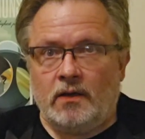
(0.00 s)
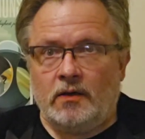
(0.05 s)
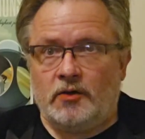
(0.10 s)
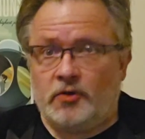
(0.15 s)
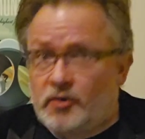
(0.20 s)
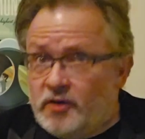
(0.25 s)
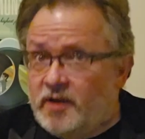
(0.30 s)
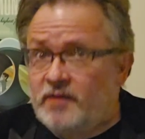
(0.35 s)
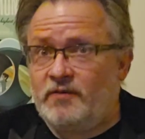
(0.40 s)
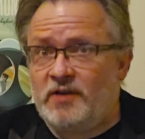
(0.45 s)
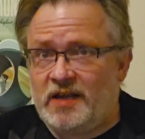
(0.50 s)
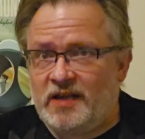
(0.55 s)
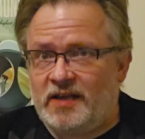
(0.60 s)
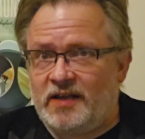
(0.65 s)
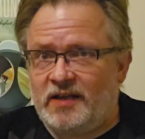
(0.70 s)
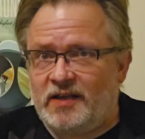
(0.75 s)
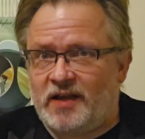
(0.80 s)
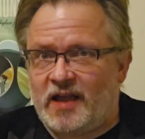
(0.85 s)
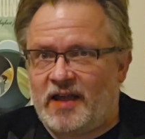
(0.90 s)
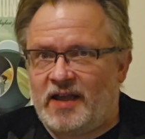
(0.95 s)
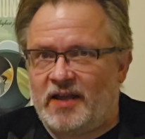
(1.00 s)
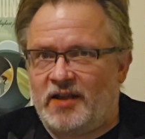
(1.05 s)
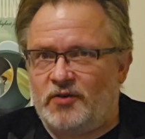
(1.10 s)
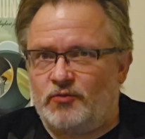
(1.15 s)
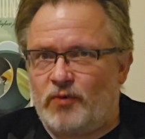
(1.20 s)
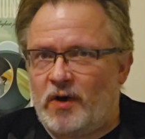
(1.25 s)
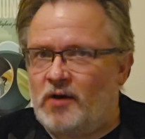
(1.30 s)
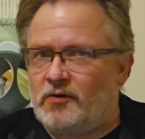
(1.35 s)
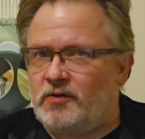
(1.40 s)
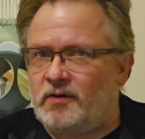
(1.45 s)
Good evening
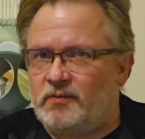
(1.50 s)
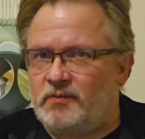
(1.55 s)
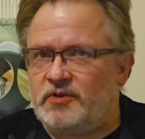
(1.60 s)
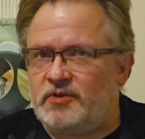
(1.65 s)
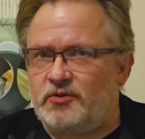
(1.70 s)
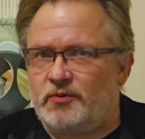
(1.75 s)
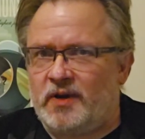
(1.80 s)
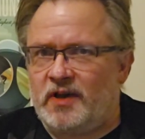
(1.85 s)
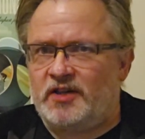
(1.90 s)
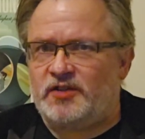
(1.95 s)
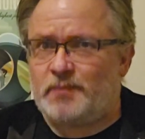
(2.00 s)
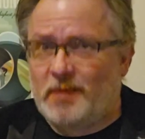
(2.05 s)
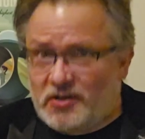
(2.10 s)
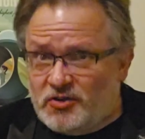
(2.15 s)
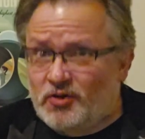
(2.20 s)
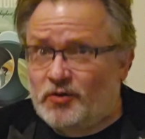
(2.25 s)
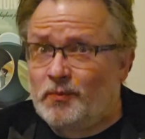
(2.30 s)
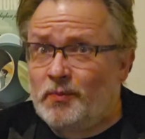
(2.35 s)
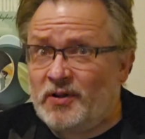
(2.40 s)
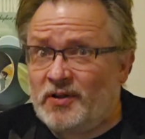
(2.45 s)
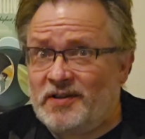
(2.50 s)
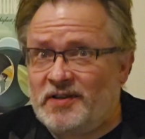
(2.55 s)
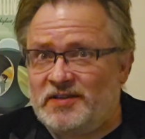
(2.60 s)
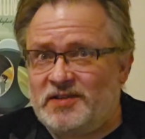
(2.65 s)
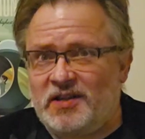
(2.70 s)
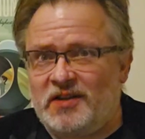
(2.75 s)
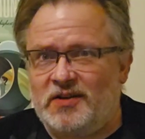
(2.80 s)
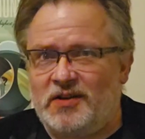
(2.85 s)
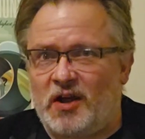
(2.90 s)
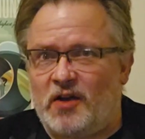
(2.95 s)
and welcome to a special
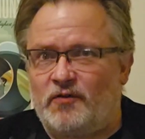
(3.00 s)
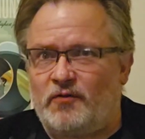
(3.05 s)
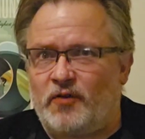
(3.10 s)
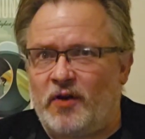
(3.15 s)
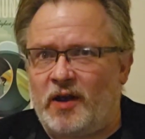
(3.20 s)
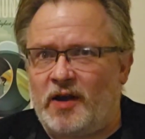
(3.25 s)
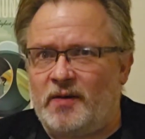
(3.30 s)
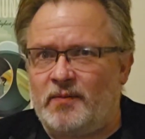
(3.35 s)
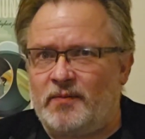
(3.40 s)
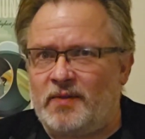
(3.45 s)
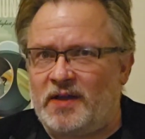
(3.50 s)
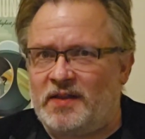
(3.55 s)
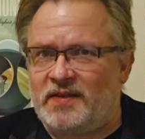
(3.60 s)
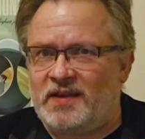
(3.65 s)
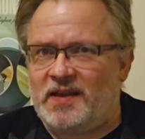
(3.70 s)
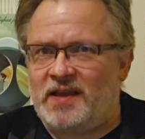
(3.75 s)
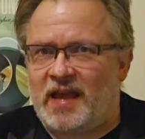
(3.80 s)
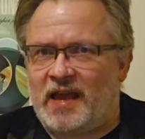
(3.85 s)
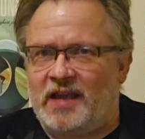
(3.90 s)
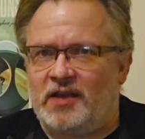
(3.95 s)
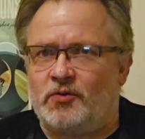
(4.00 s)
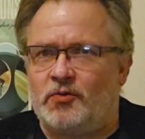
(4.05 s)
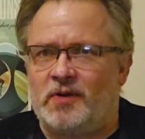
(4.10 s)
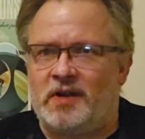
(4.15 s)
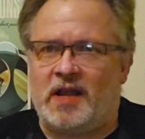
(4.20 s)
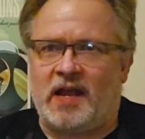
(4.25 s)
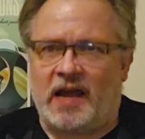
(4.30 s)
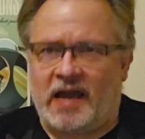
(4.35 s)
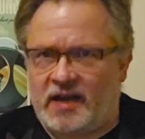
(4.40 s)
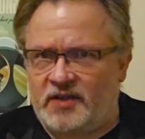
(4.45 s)
bulletin uh, from The
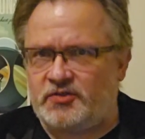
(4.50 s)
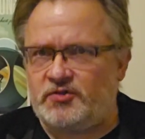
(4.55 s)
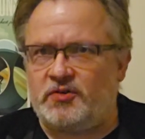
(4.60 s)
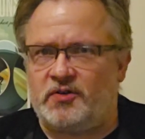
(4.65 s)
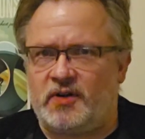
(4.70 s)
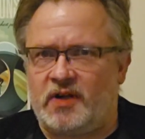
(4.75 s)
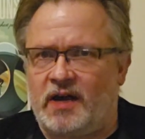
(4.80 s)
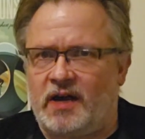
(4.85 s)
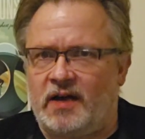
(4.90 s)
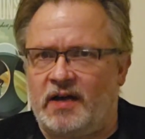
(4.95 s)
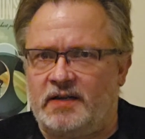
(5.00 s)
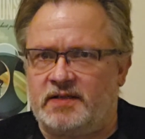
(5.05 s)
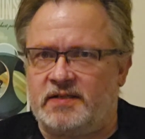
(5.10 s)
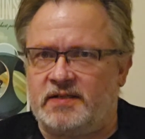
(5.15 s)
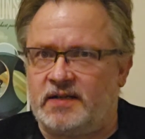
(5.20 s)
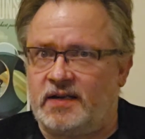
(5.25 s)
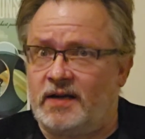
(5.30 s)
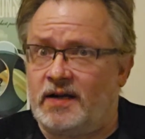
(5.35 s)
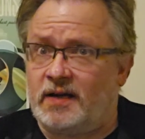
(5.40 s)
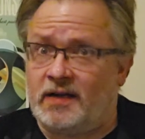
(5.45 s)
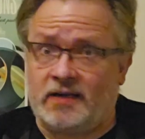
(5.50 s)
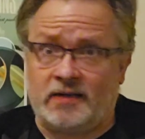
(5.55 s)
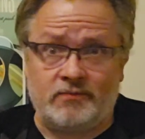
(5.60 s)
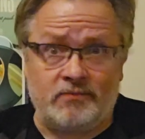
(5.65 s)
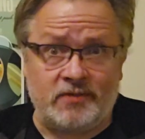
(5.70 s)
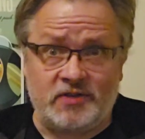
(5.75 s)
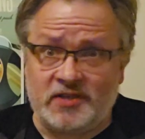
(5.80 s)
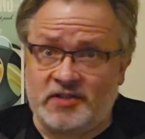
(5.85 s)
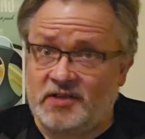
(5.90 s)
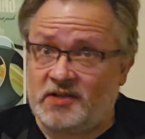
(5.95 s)
Angry Astronaut.
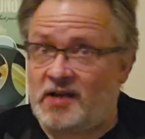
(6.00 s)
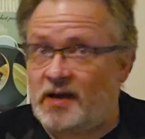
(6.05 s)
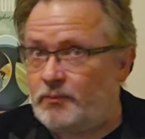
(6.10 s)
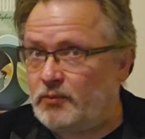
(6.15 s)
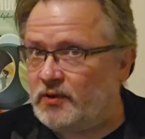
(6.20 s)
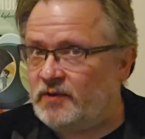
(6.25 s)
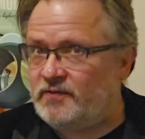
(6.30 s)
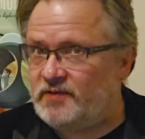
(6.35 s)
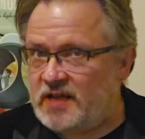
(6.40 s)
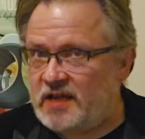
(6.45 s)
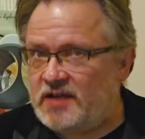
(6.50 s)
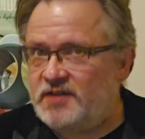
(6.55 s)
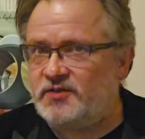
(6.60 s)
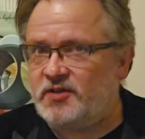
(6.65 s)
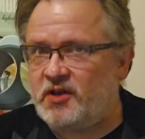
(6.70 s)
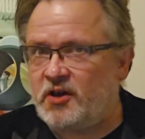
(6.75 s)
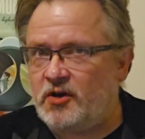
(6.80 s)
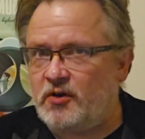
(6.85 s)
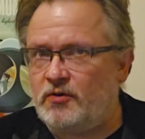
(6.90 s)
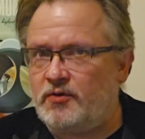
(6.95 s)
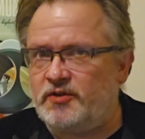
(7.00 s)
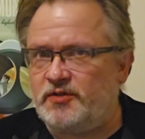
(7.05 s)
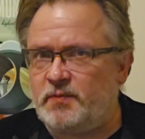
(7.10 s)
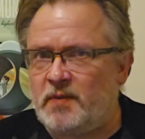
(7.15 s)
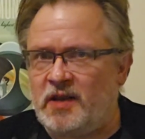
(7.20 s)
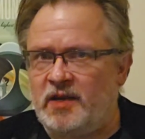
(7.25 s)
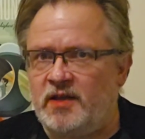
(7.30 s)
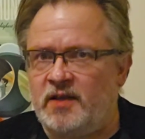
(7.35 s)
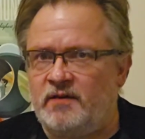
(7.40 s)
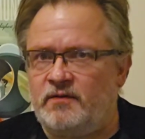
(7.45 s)
Um, just a couple of days ago, as
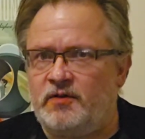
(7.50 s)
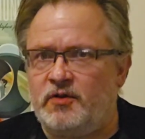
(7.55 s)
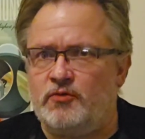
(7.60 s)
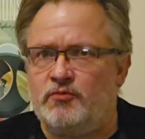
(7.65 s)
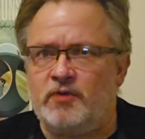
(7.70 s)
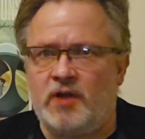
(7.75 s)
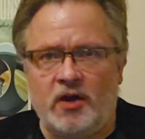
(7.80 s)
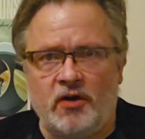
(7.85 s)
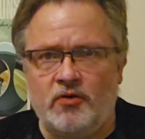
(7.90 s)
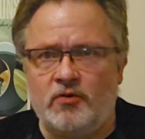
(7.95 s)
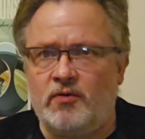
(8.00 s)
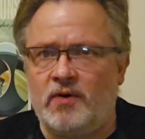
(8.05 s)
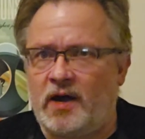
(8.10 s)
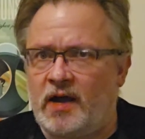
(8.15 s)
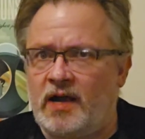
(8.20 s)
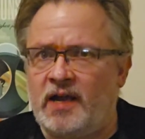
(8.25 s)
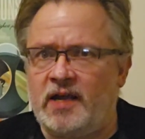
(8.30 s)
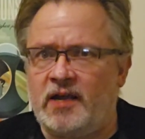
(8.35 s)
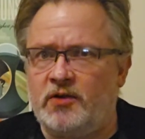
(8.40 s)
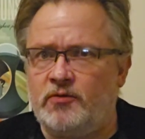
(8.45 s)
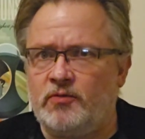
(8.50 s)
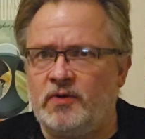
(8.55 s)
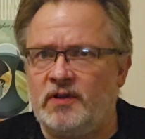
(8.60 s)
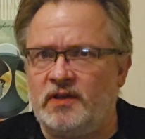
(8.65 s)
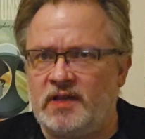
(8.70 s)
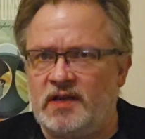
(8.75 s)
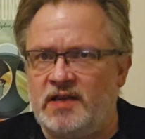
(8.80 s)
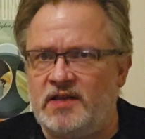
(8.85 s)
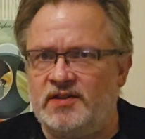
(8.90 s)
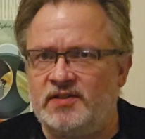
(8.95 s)
many of you know, I
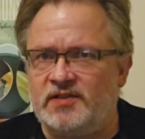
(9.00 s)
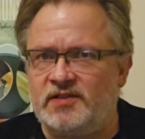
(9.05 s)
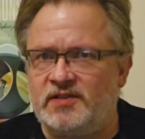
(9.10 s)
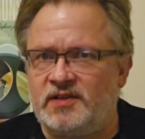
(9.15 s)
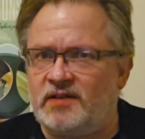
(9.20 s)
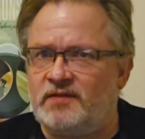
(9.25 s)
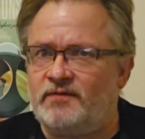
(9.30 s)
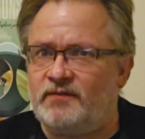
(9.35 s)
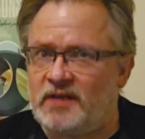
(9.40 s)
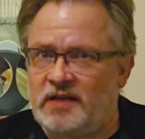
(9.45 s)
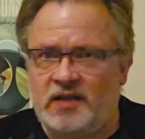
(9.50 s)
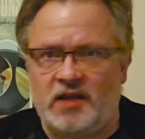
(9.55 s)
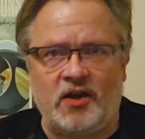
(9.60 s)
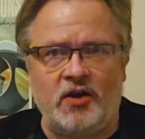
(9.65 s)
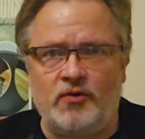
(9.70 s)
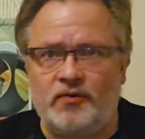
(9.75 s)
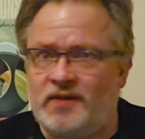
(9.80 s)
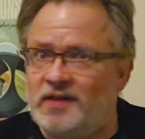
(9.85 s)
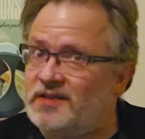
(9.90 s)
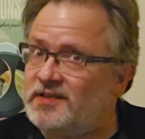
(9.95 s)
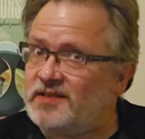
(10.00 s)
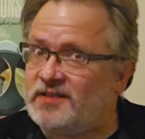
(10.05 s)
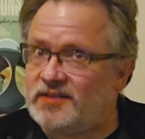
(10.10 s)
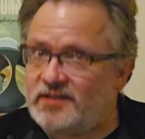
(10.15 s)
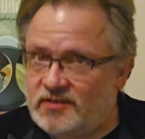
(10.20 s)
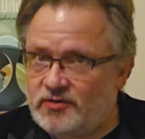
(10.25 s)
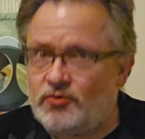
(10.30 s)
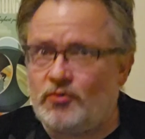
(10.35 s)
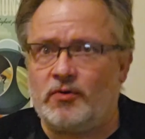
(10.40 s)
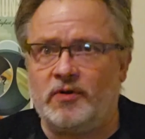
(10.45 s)
released a video that's
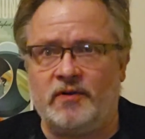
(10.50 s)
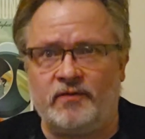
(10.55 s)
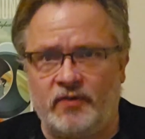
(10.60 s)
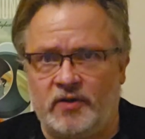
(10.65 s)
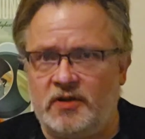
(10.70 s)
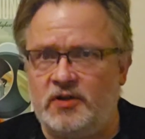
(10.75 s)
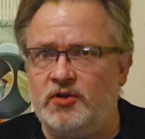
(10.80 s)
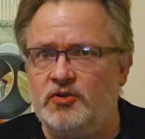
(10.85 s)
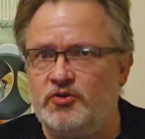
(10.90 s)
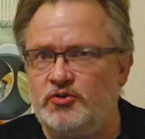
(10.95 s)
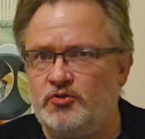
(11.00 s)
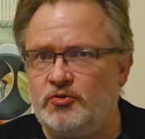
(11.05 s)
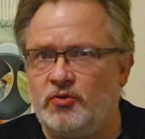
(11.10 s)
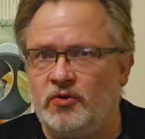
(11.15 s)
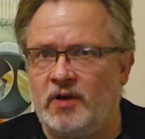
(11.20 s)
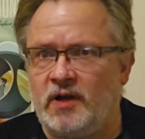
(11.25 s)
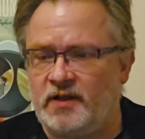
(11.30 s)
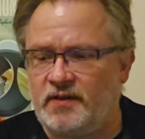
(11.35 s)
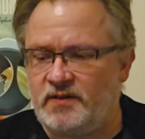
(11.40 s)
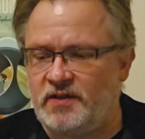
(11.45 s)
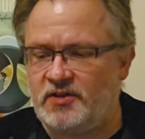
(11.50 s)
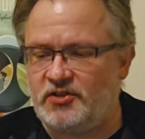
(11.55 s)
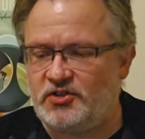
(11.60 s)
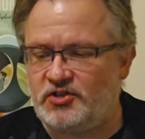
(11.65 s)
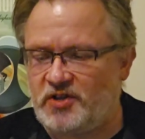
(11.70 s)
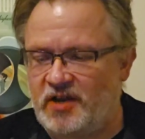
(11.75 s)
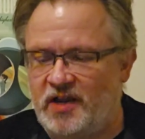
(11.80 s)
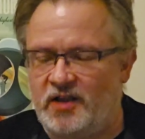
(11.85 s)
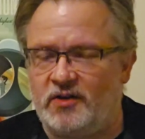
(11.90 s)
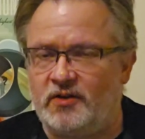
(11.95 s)
sort of unusual on this
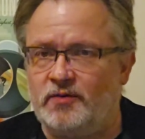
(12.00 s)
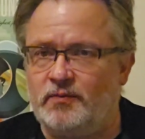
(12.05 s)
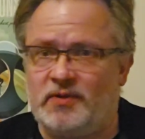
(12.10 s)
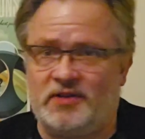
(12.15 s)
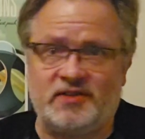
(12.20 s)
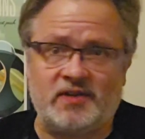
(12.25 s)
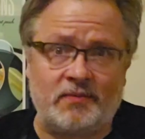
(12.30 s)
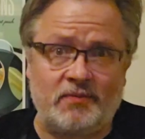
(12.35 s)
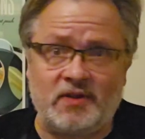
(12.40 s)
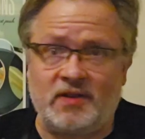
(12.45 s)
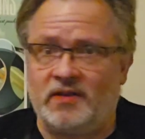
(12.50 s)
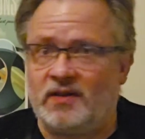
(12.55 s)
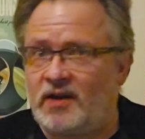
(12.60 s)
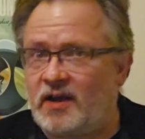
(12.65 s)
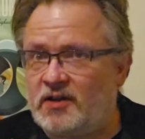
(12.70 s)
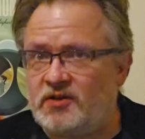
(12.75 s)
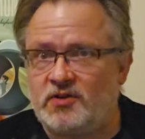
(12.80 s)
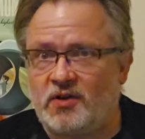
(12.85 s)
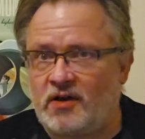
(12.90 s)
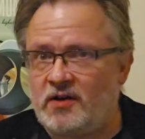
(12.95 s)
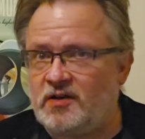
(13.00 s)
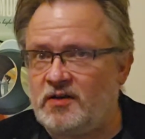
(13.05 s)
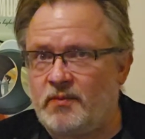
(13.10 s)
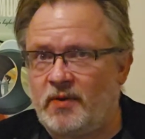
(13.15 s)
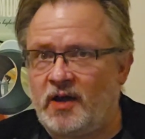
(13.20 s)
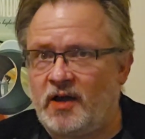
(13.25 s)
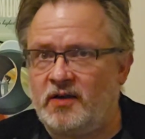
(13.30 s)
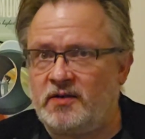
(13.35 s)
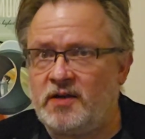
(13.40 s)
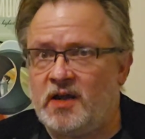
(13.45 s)
channel, but something that I talk
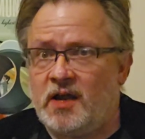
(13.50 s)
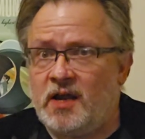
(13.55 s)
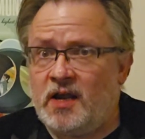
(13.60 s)
about